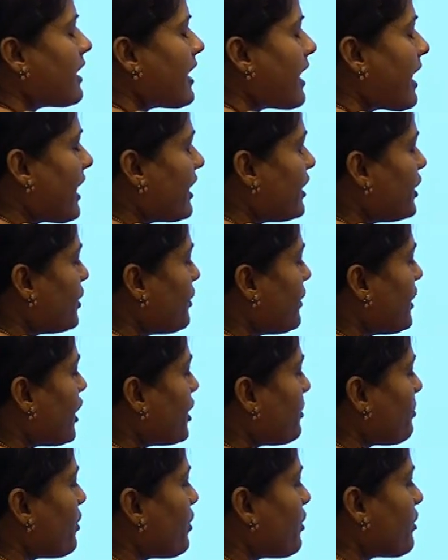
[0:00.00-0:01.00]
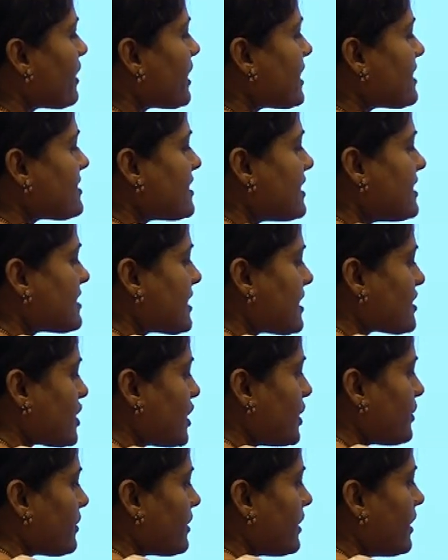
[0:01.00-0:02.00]
and your progress is
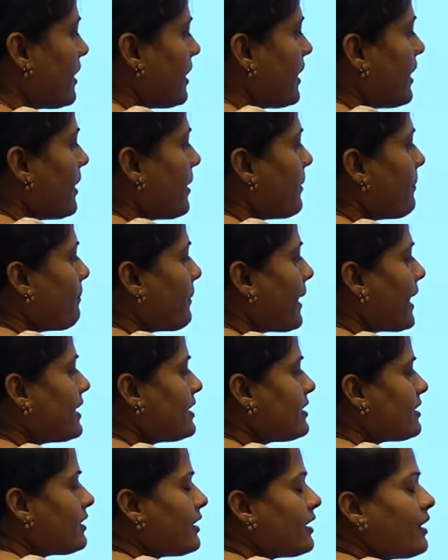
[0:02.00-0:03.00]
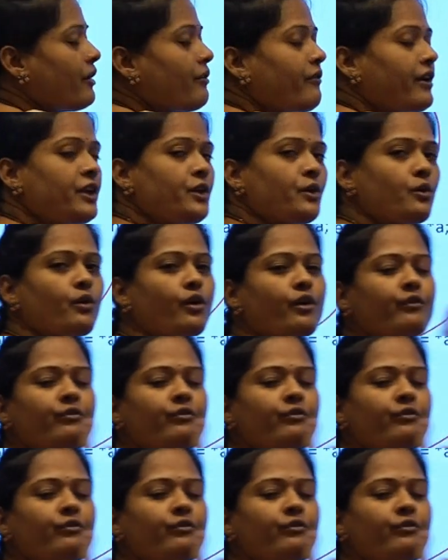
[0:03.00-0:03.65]
achieved. But when you go